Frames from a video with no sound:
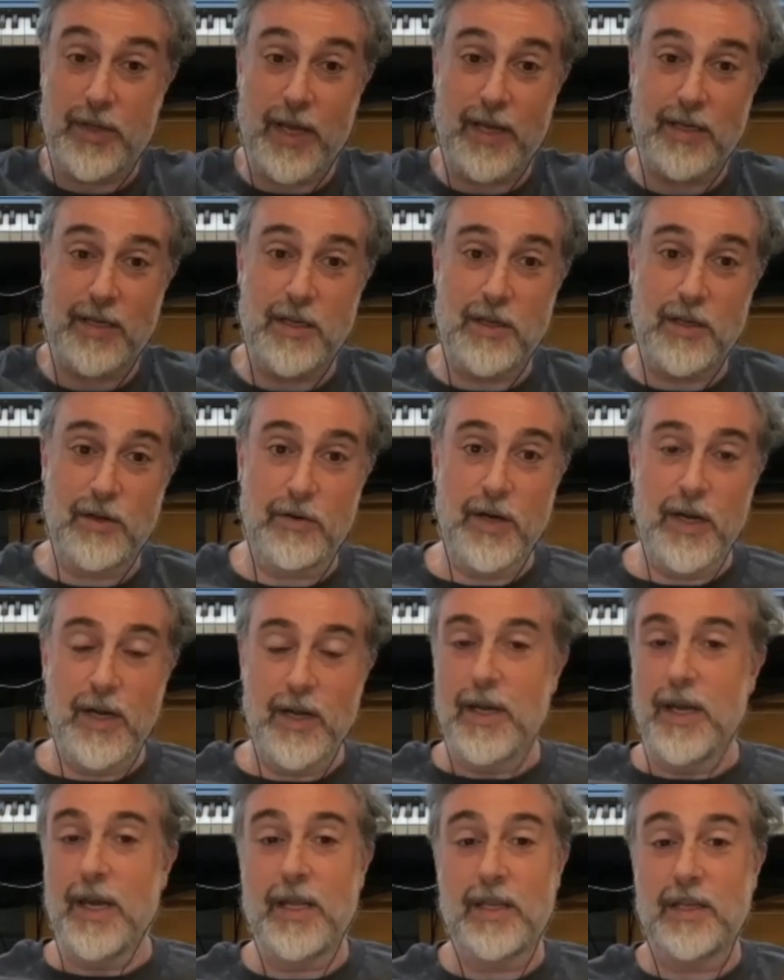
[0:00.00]
that to you.
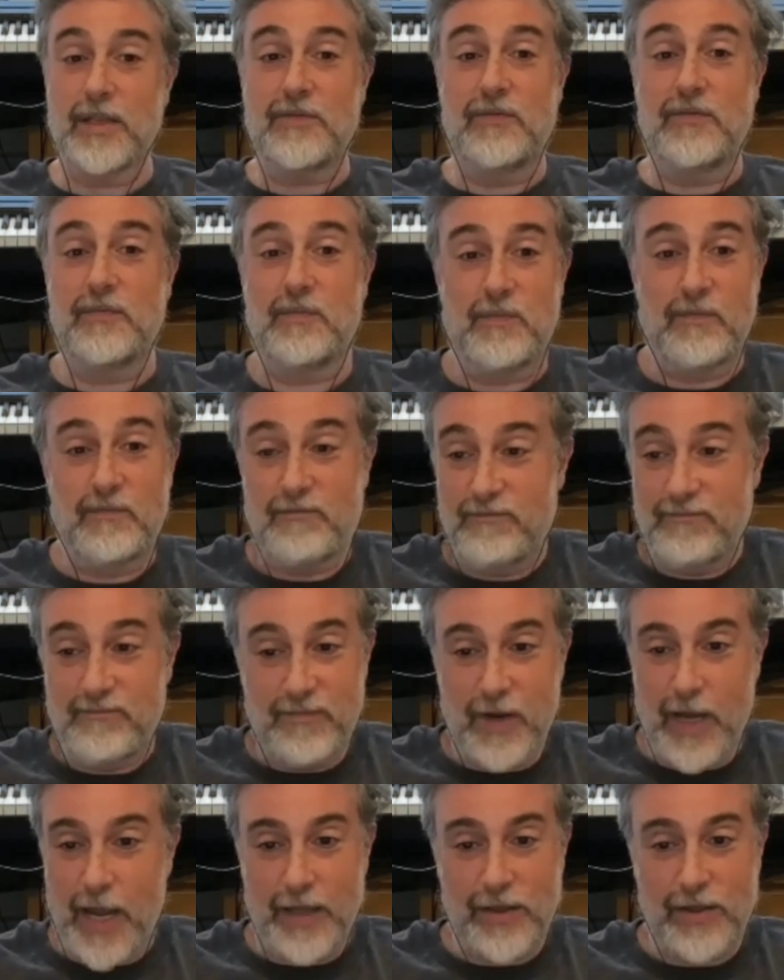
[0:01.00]
And that's
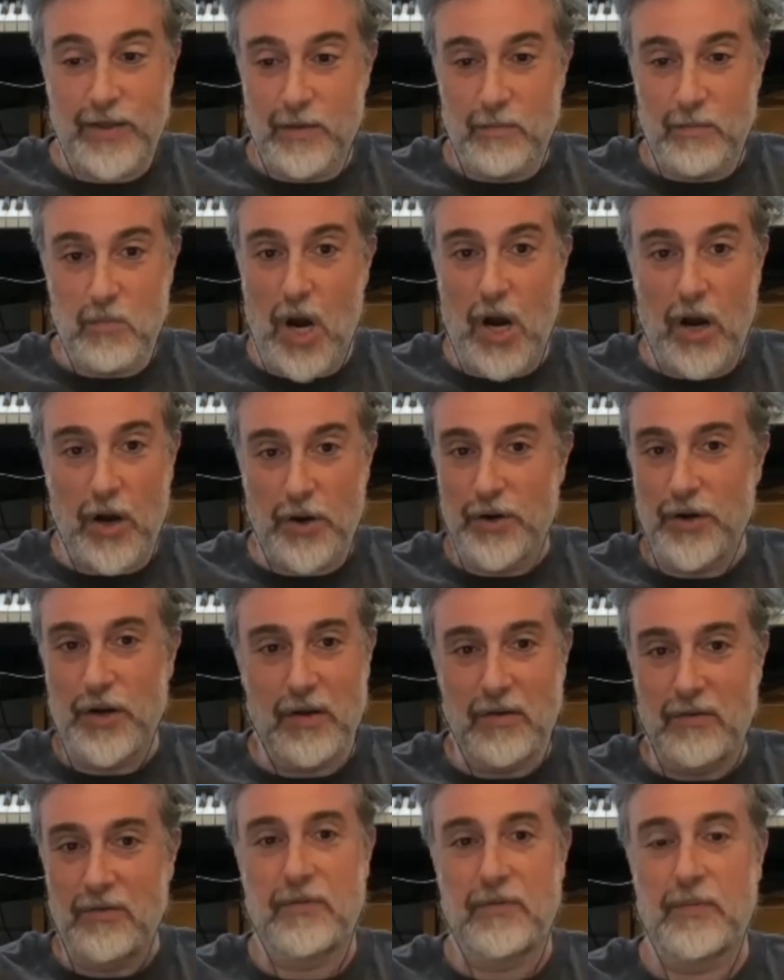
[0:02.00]
at the heart
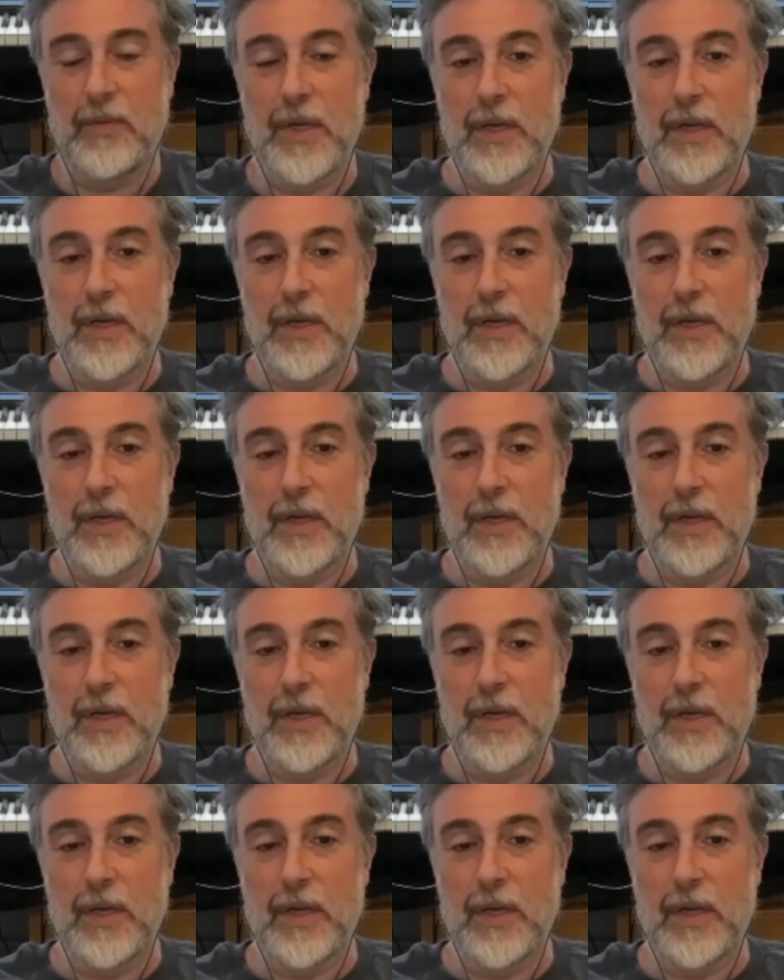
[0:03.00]
of